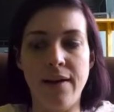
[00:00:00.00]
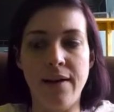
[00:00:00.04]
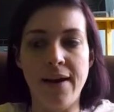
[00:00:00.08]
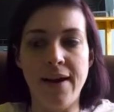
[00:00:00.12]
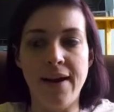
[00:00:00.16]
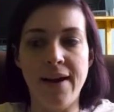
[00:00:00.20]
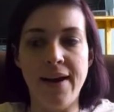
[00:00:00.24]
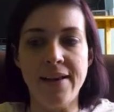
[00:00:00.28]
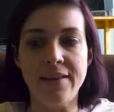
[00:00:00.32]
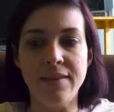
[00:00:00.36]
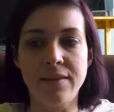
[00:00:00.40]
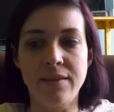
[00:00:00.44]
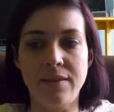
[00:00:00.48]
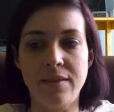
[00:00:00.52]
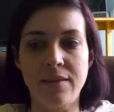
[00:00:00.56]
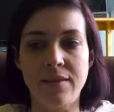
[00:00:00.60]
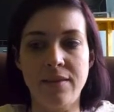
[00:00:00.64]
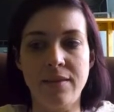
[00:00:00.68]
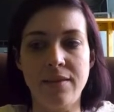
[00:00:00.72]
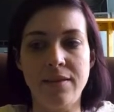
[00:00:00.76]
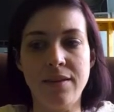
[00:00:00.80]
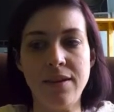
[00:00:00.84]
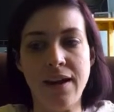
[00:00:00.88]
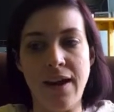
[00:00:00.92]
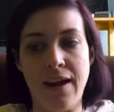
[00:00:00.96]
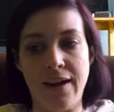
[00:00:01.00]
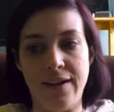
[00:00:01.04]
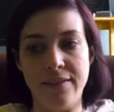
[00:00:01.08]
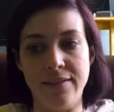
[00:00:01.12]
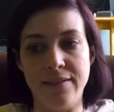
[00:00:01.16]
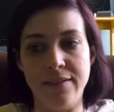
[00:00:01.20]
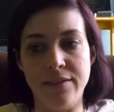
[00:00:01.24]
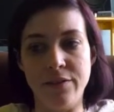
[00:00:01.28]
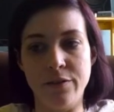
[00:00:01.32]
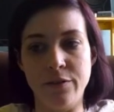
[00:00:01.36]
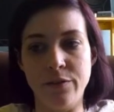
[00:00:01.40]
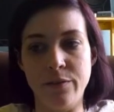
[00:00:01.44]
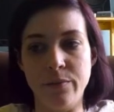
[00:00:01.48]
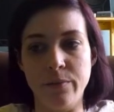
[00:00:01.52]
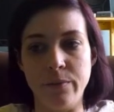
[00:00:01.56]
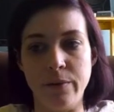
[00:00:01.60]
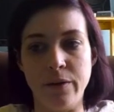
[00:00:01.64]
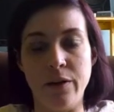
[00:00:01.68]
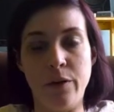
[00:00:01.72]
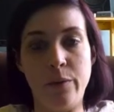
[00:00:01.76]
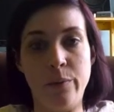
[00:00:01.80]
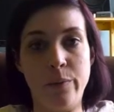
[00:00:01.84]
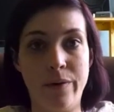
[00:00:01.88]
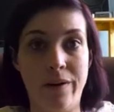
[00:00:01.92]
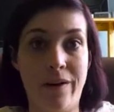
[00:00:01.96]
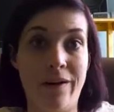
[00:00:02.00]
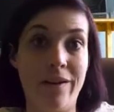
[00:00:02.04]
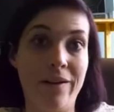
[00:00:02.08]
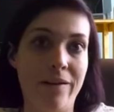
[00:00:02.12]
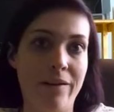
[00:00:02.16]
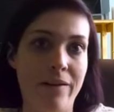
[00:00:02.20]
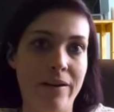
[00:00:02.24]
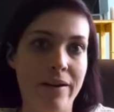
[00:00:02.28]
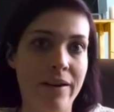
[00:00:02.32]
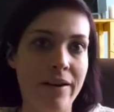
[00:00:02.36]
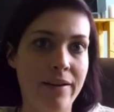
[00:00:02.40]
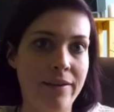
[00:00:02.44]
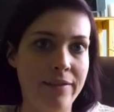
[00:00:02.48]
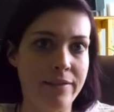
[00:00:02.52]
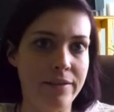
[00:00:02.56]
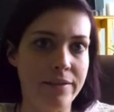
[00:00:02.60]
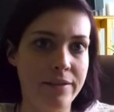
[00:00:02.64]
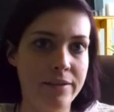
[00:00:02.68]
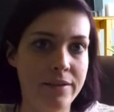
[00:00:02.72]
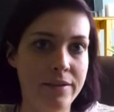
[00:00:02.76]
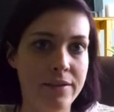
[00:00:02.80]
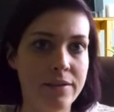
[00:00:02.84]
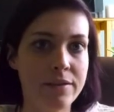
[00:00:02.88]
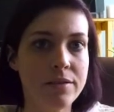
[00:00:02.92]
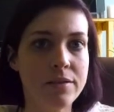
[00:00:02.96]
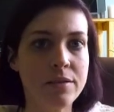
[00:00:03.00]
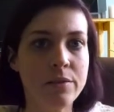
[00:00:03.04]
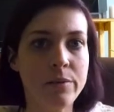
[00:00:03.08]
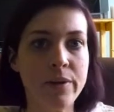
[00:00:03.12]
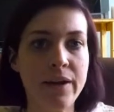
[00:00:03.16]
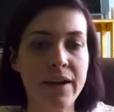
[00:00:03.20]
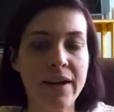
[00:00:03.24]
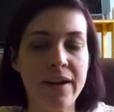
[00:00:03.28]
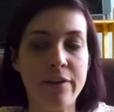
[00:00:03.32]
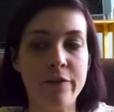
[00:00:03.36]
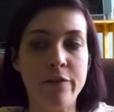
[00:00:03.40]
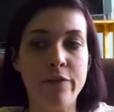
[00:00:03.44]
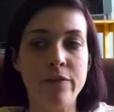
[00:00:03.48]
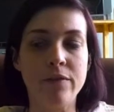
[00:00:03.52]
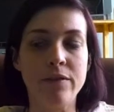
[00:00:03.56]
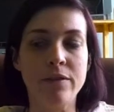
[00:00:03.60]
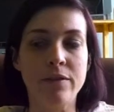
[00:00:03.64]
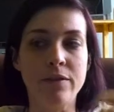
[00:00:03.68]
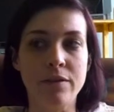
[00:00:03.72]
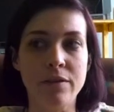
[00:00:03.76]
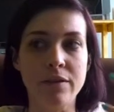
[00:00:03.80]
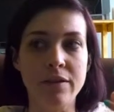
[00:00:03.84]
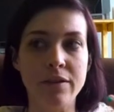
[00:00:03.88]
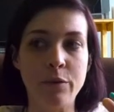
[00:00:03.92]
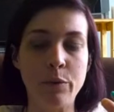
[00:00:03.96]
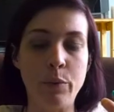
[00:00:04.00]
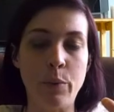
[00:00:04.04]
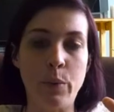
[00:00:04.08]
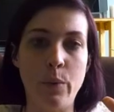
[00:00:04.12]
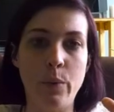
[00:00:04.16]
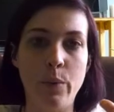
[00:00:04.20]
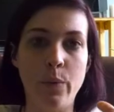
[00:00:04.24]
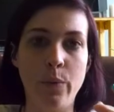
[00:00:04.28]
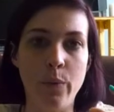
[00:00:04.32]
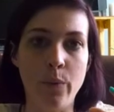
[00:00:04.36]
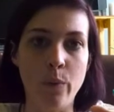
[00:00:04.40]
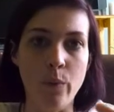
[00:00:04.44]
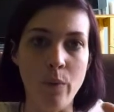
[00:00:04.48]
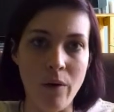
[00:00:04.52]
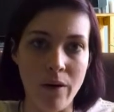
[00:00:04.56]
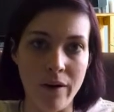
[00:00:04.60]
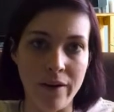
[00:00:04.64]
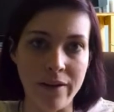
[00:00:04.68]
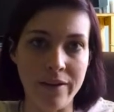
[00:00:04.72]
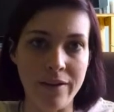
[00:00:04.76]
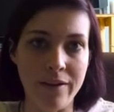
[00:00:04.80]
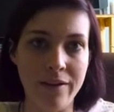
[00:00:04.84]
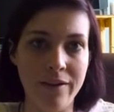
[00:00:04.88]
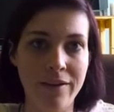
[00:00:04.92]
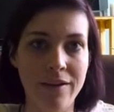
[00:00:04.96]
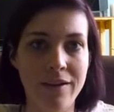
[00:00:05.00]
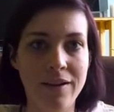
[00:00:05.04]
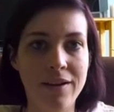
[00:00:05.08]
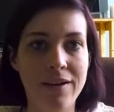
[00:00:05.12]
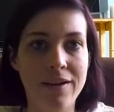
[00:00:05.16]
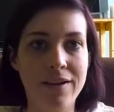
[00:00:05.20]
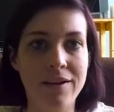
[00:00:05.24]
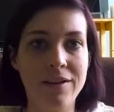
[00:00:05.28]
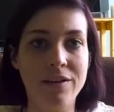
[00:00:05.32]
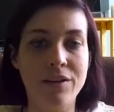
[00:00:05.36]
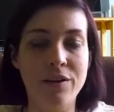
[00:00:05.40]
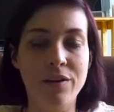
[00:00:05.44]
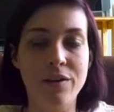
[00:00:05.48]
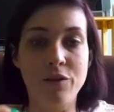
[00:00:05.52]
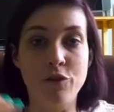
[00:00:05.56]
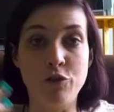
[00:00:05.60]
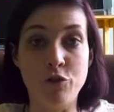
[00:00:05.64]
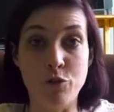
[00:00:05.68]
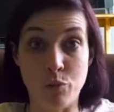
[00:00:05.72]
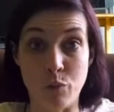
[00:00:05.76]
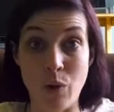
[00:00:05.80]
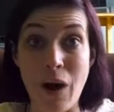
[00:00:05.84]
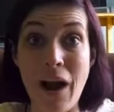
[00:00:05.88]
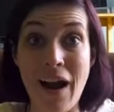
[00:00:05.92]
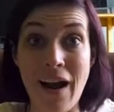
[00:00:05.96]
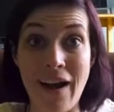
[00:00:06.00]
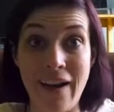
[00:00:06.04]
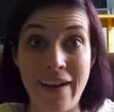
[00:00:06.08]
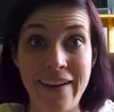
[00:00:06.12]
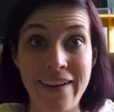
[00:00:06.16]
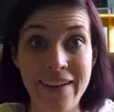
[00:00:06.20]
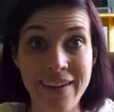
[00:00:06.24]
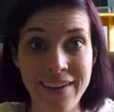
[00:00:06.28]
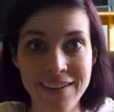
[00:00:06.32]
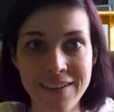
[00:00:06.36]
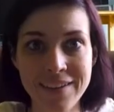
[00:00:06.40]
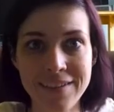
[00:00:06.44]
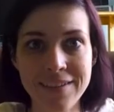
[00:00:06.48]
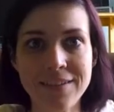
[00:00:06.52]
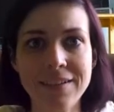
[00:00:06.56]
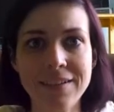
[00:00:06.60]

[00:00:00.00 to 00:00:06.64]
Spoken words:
at the island, we are an island. We have literally one dry